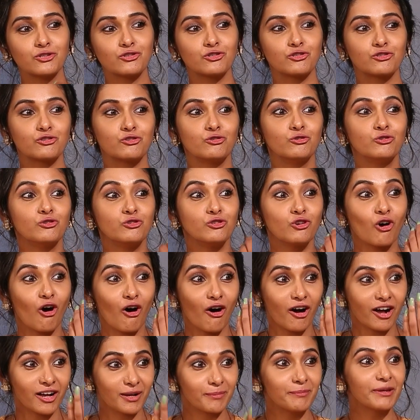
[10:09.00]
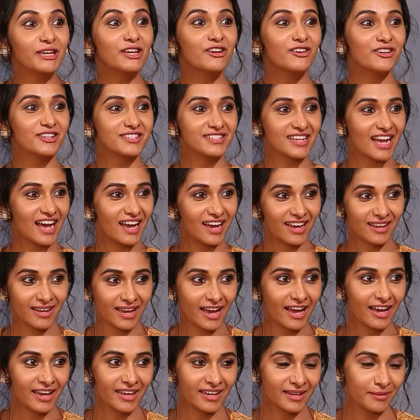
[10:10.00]
to talk because
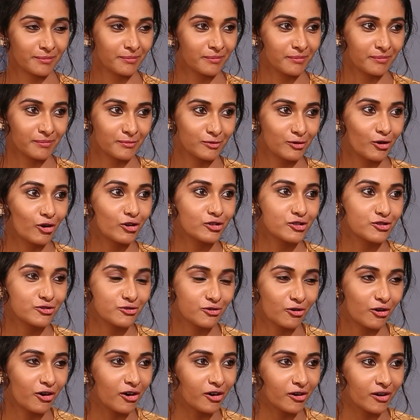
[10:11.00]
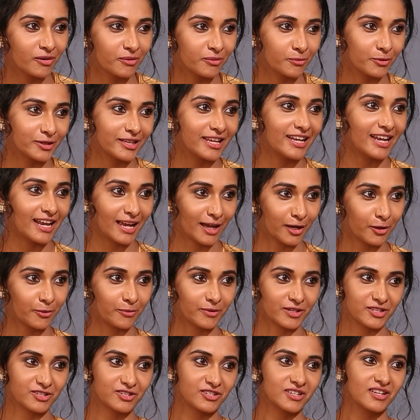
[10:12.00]
I am not strong with the
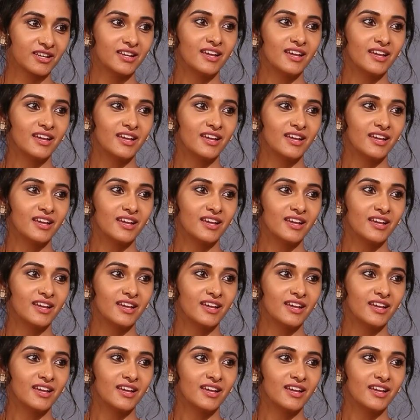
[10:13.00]
language